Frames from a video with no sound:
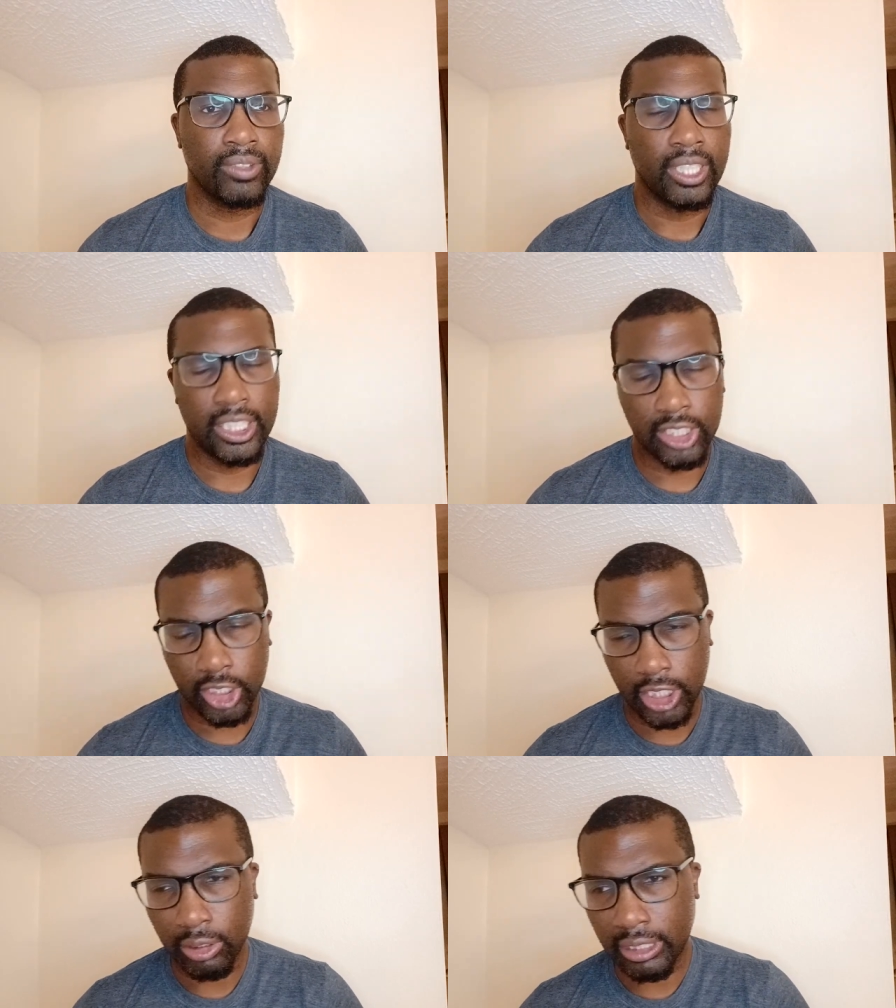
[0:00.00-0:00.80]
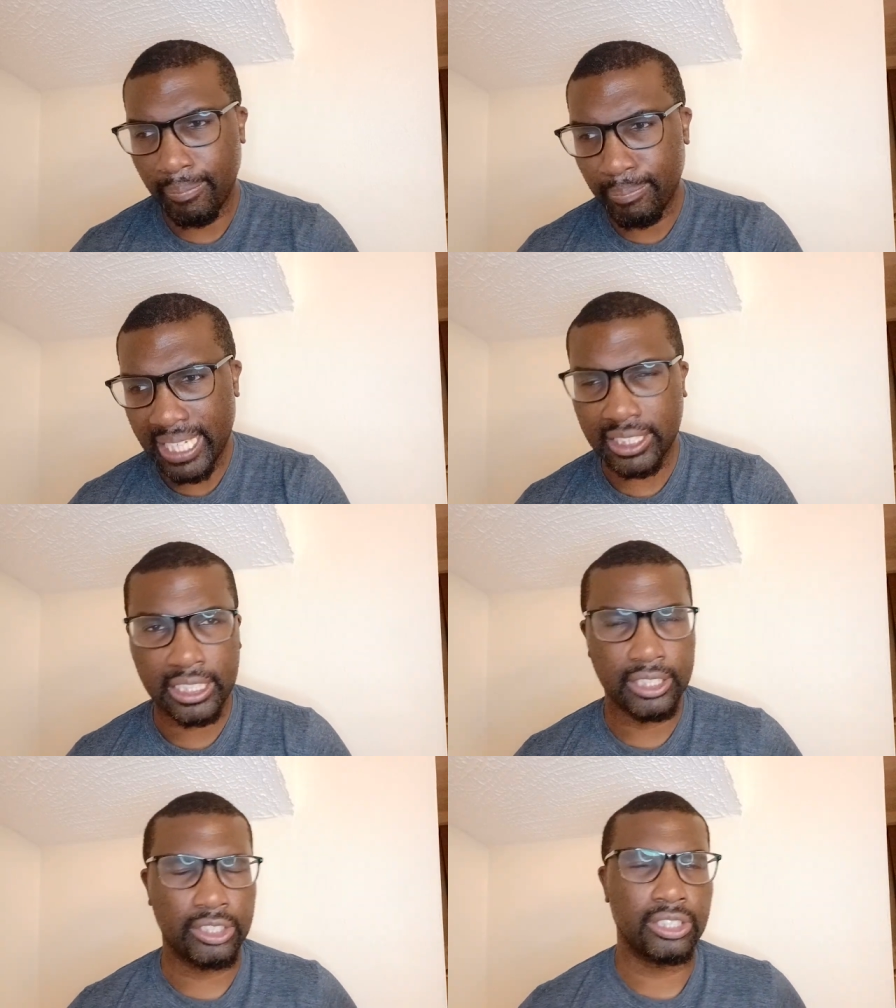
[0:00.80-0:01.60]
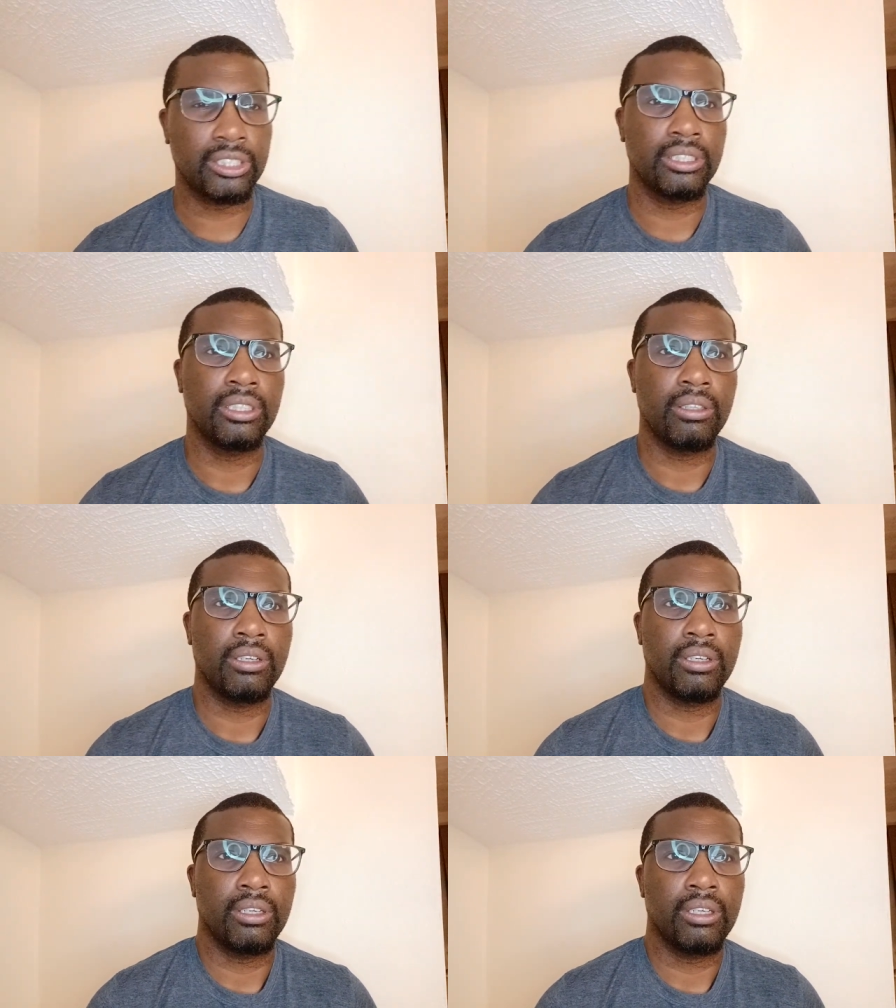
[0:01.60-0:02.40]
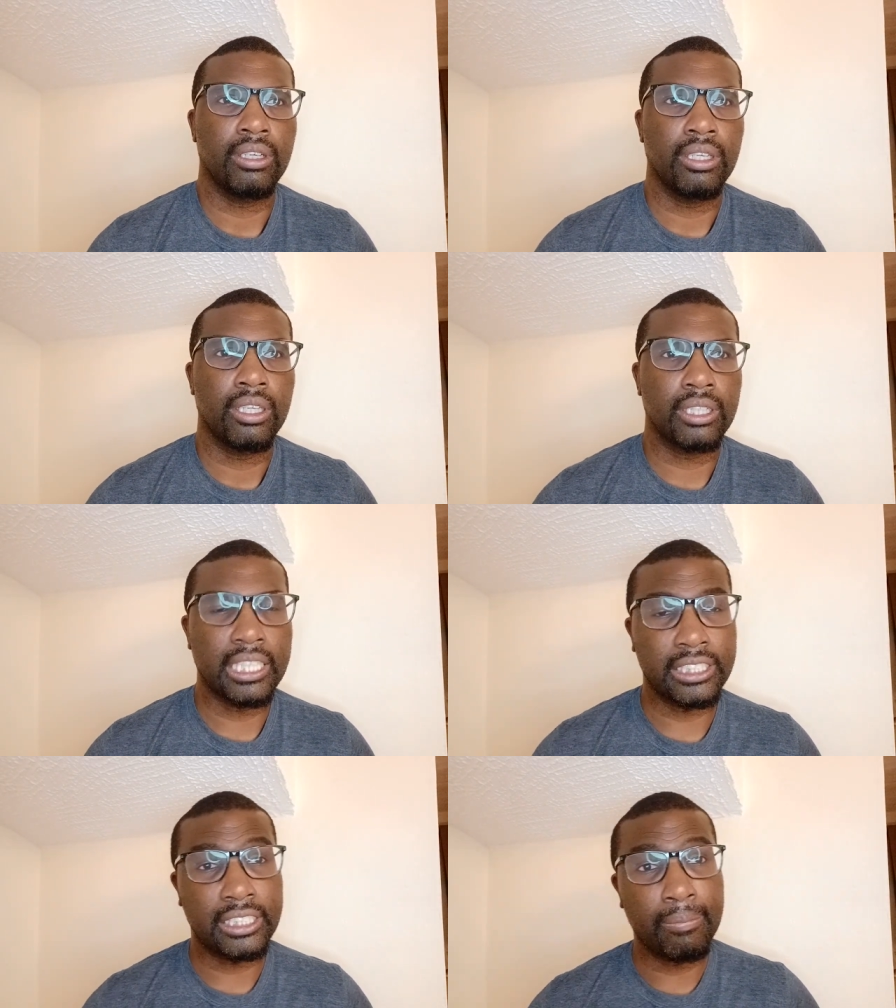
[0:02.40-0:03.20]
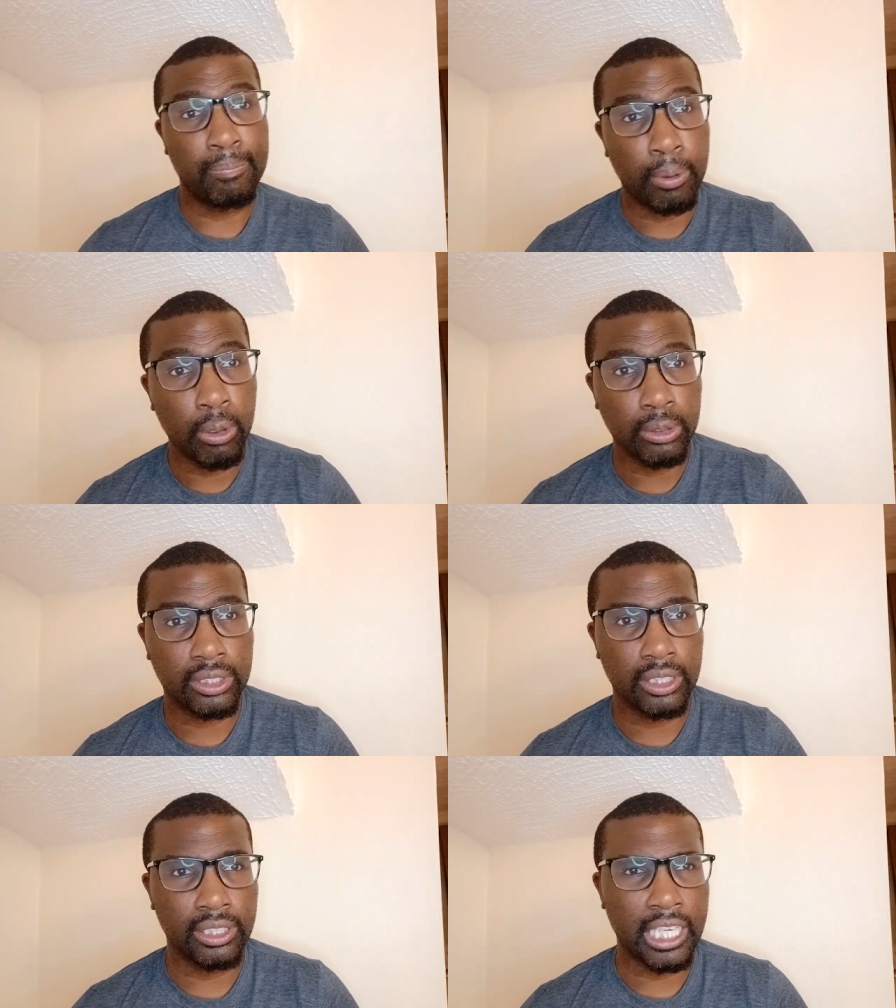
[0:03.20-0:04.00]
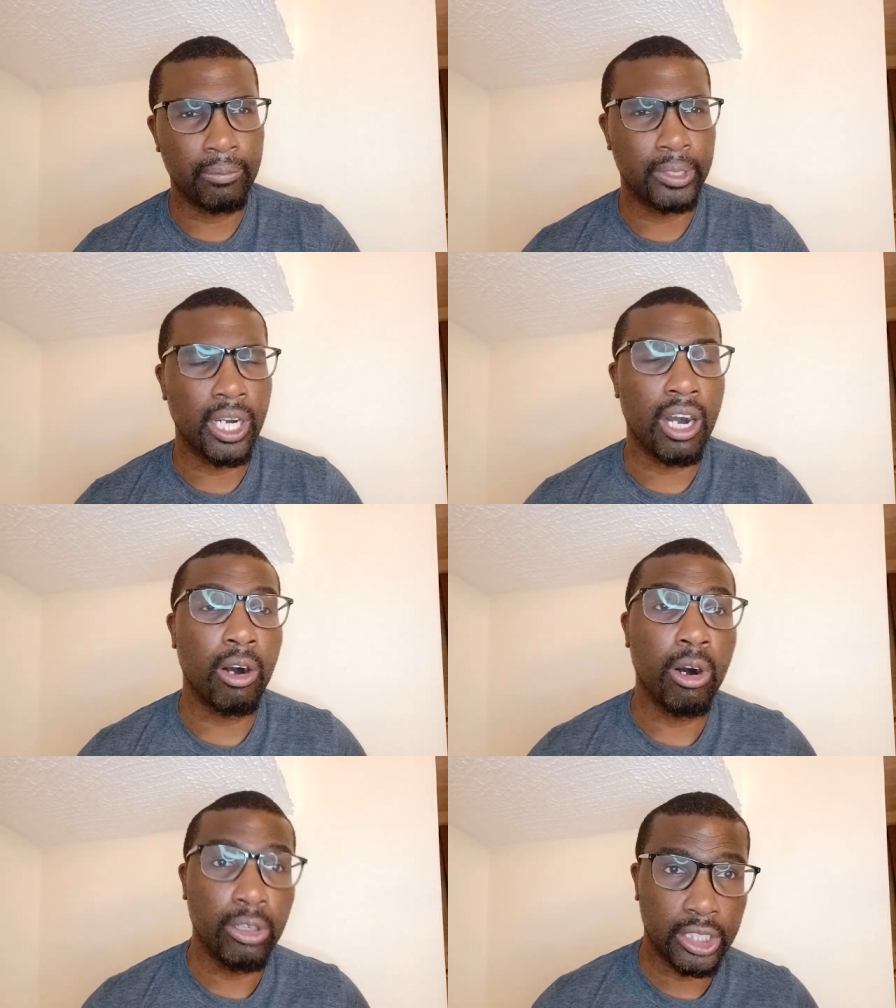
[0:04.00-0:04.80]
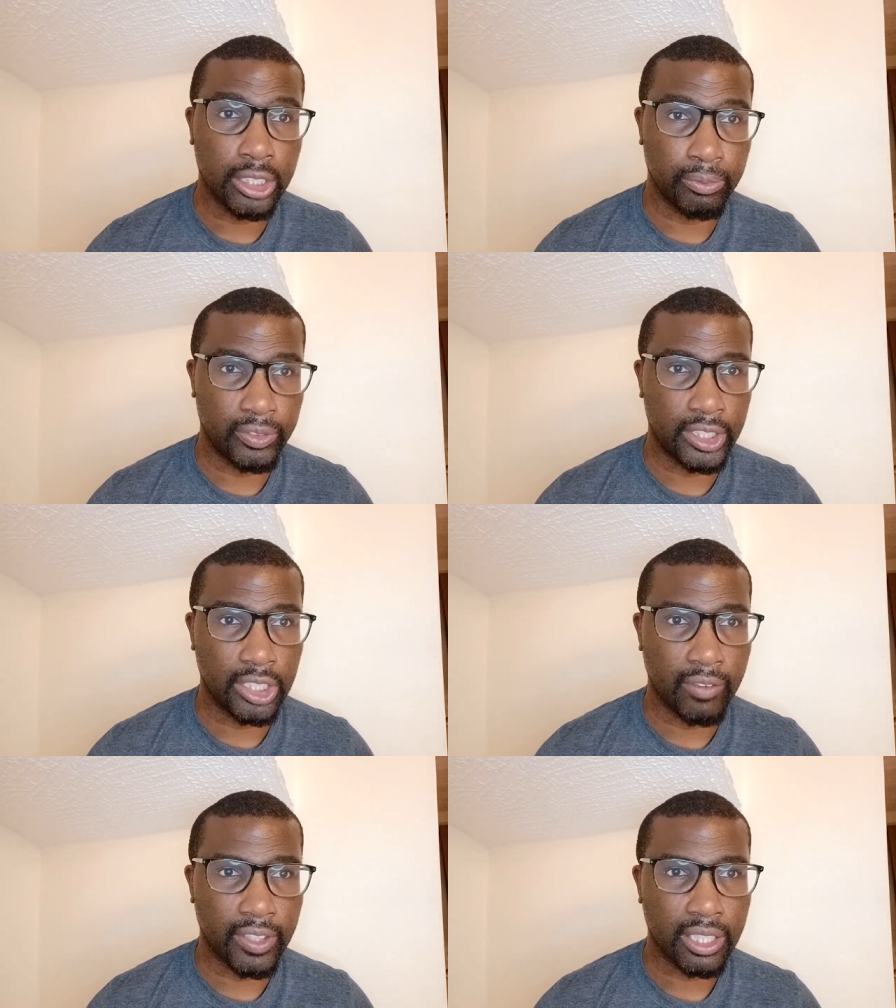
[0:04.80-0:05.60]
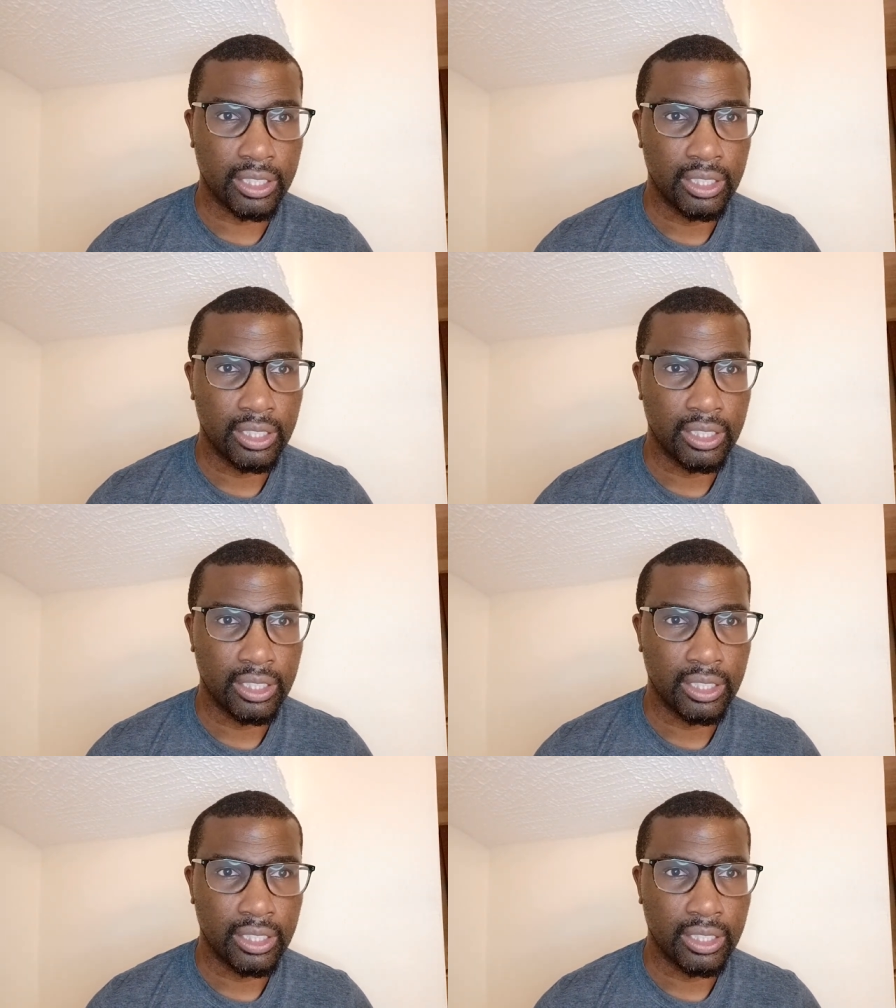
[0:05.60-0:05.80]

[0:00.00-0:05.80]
it shows a message that it's important that we are honest with each other,